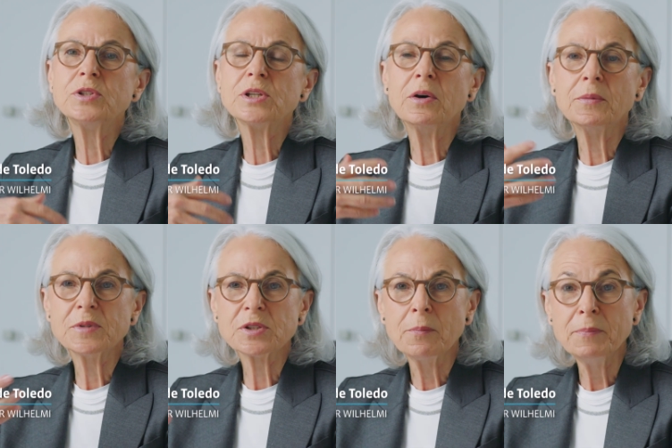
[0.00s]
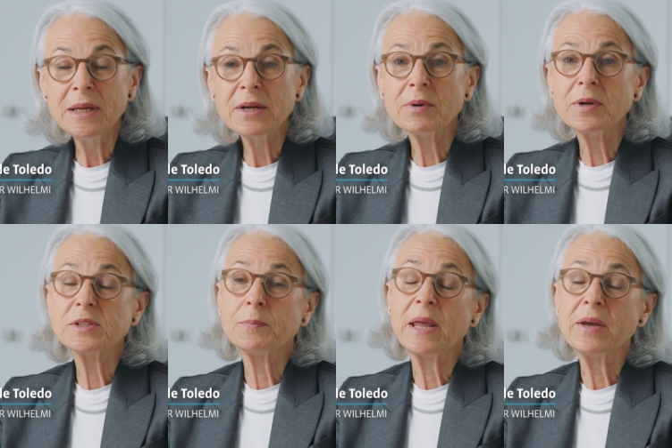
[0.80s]
some, some
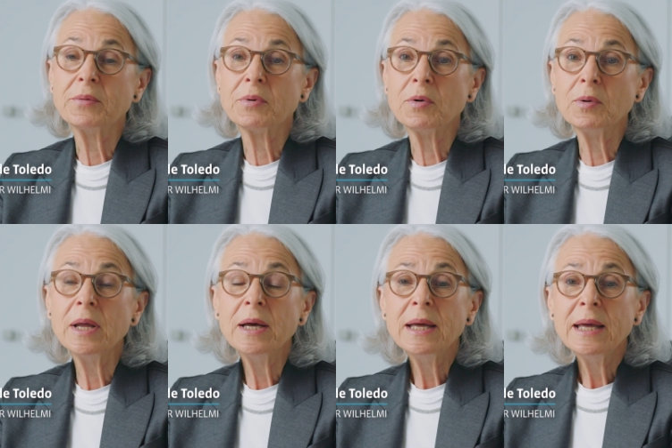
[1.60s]
minerals play a role.